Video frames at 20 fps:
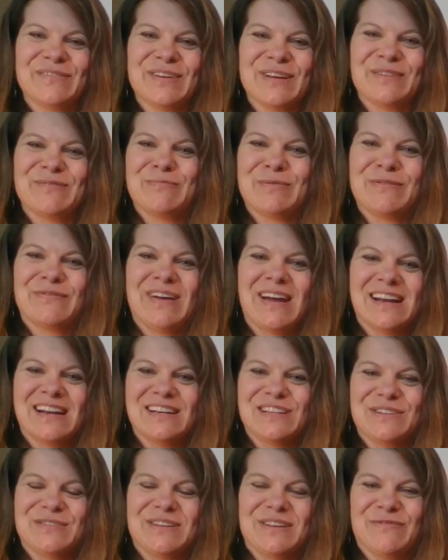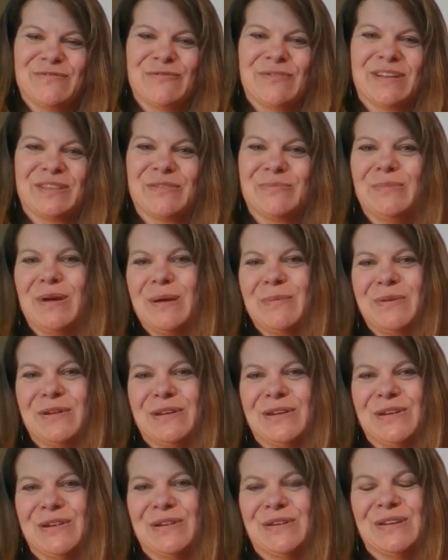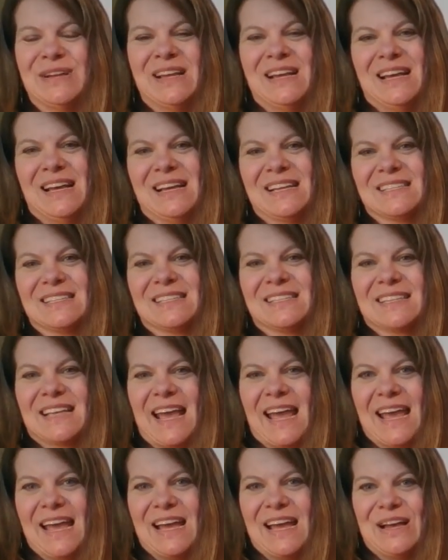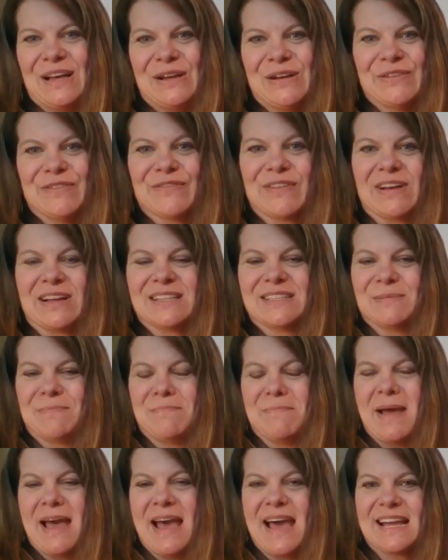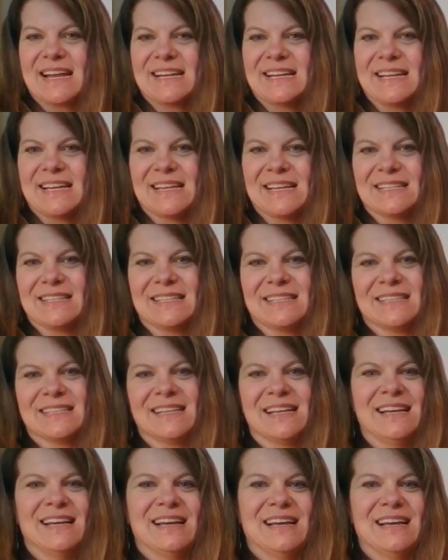we've provided you an infrared thermometer, a scale, you've got some magnets.